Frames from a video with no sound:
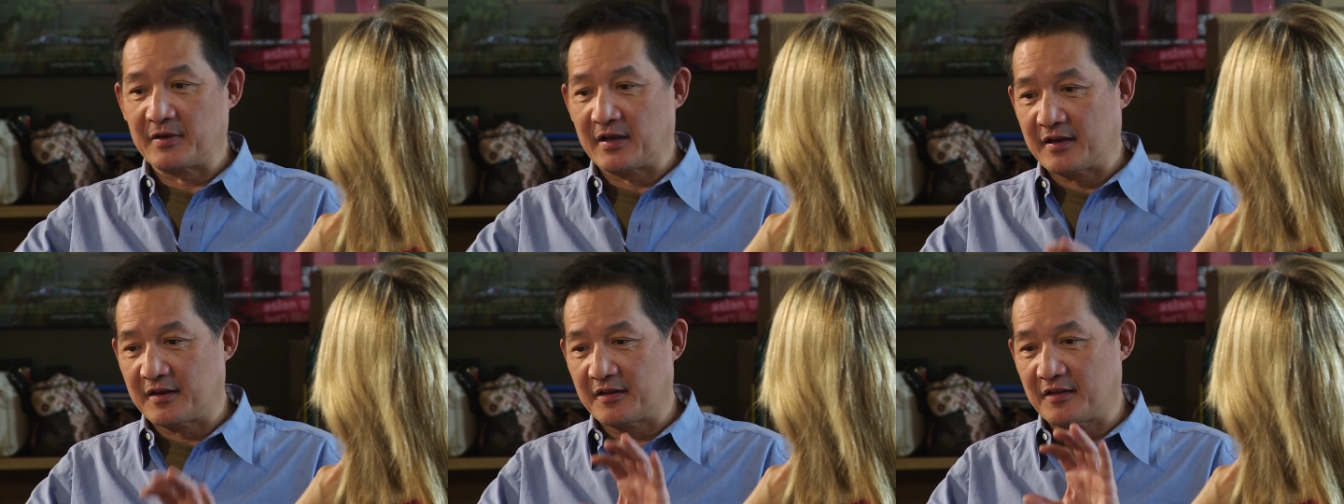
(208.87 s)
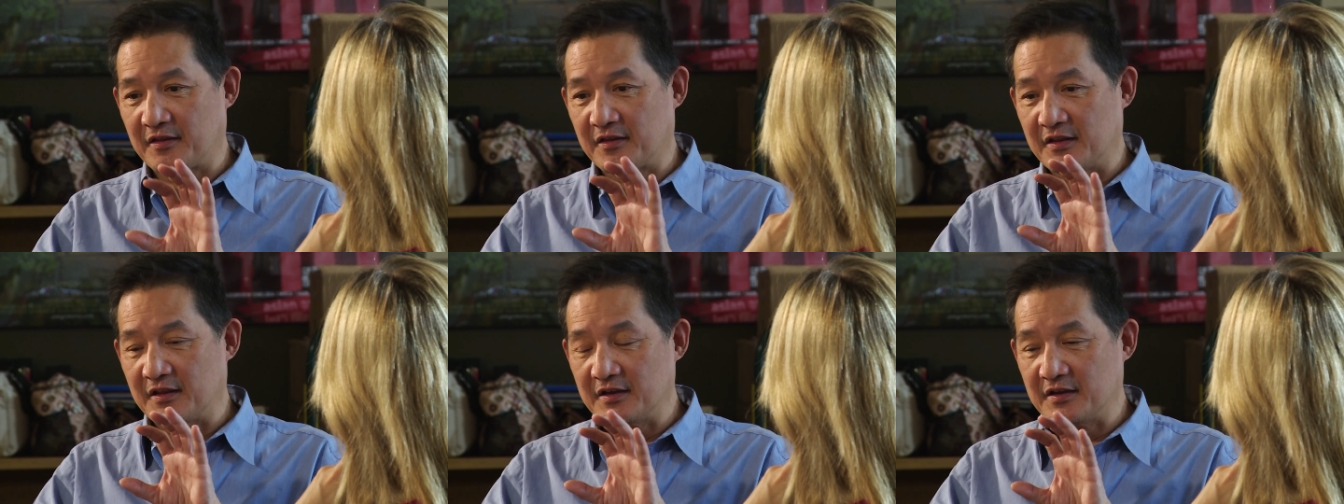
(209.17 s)

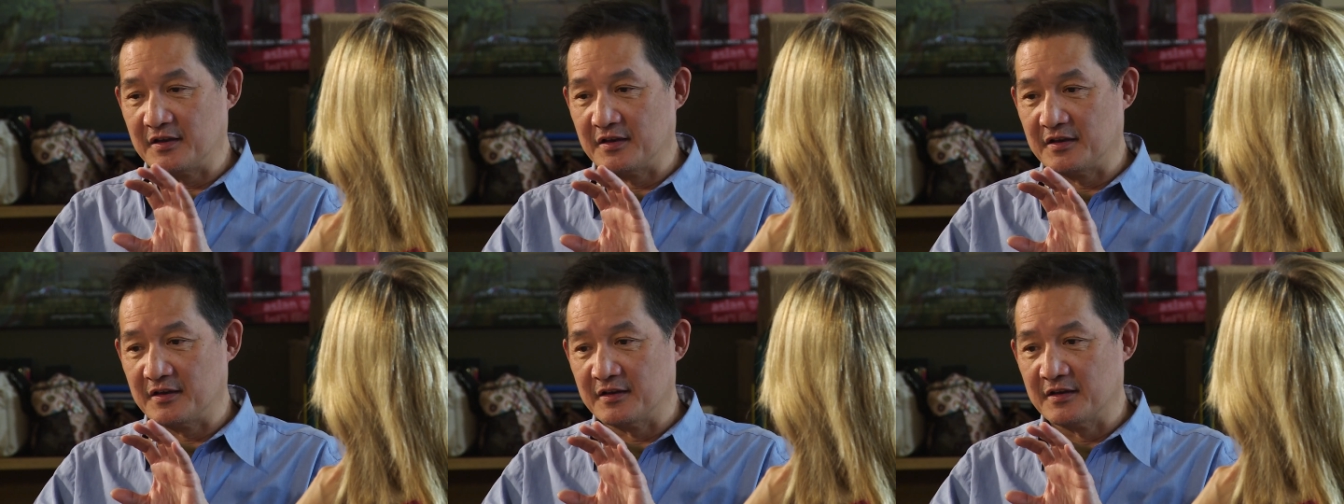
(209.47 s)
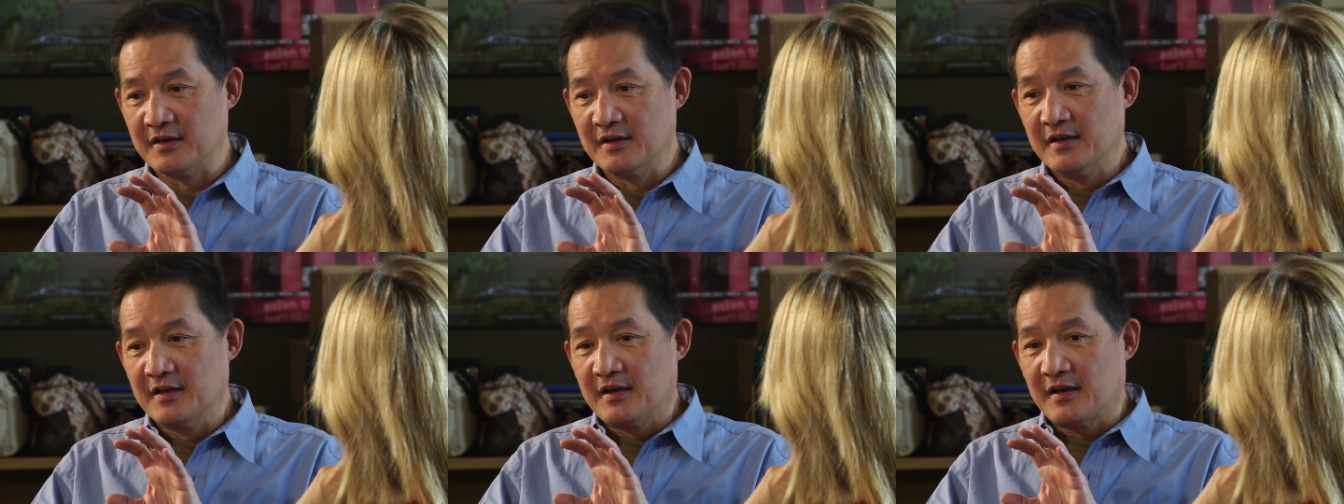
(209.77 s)
and the,
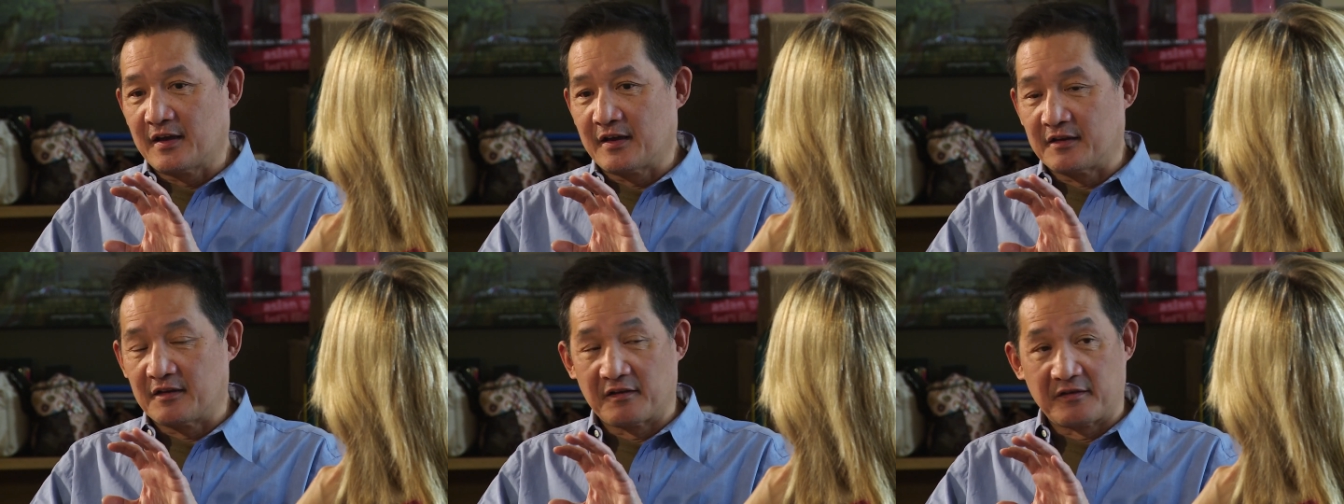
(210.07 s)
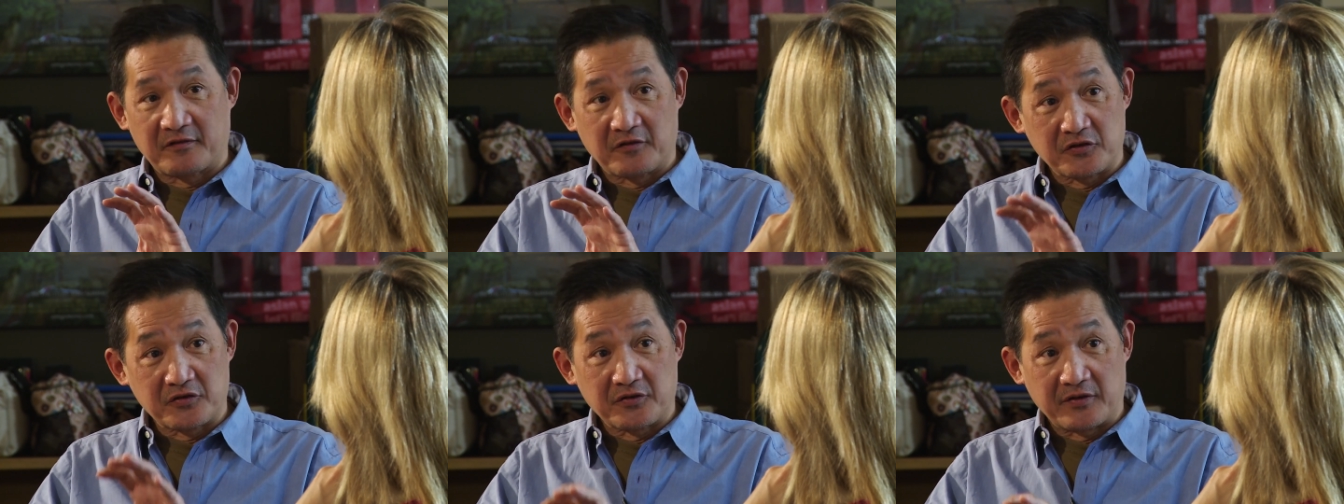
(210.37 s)
and the
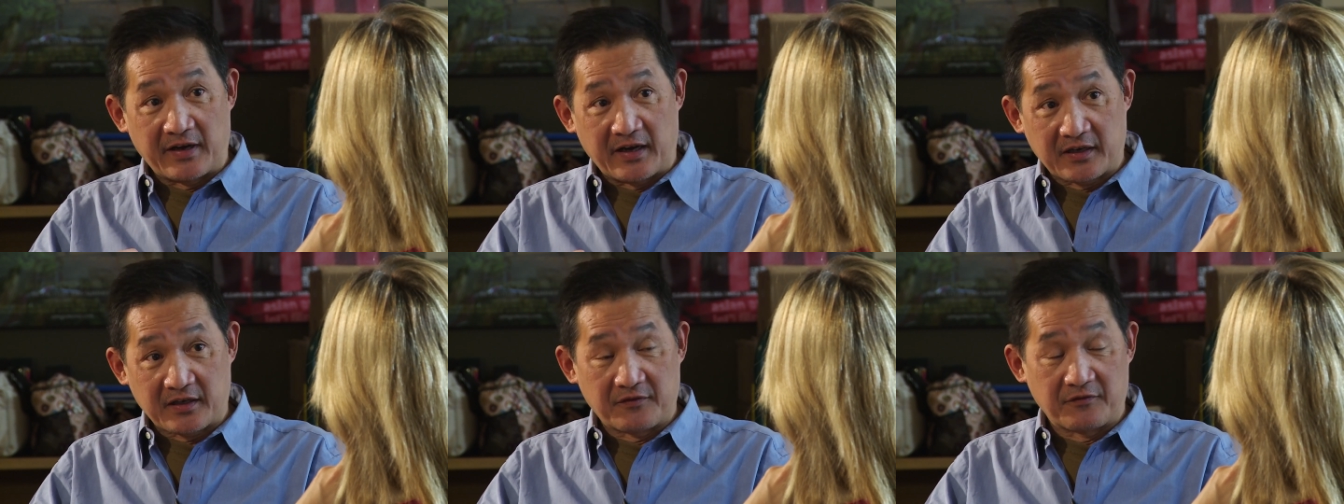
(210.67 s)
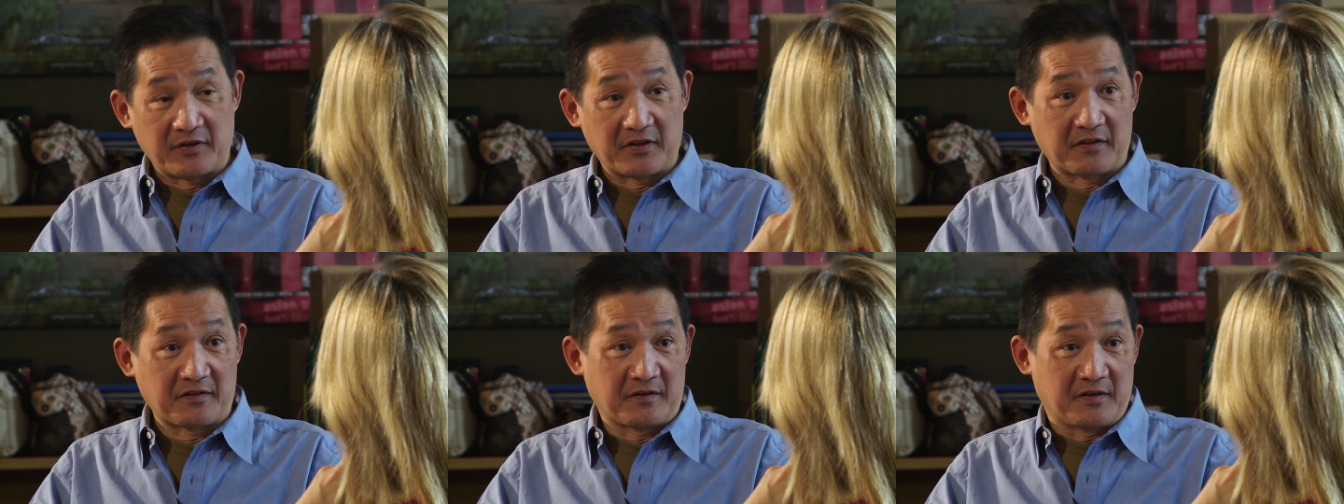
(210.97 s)
social
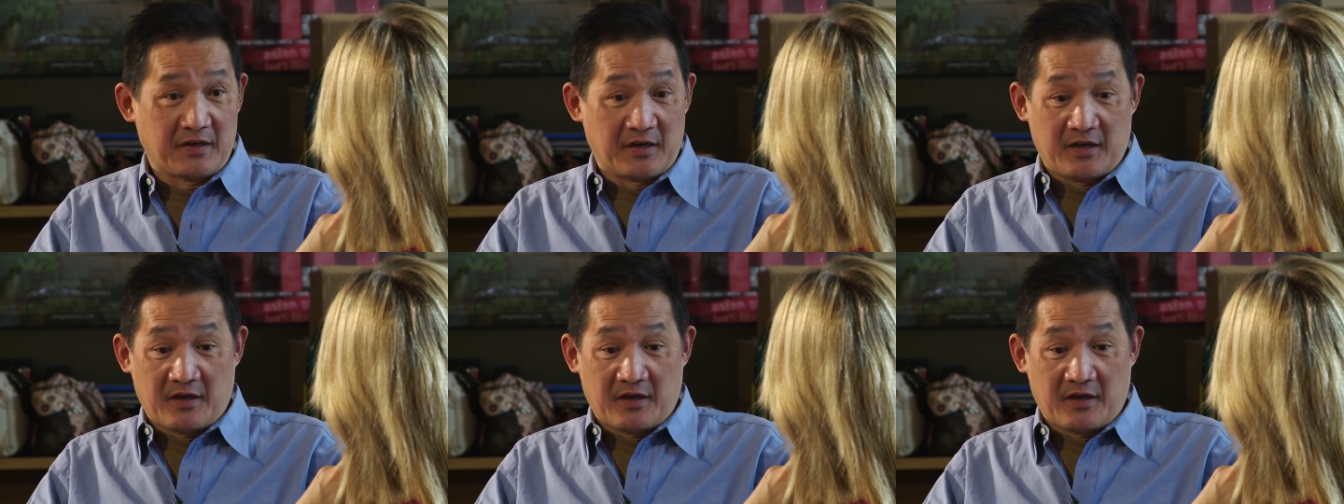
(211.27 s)
activists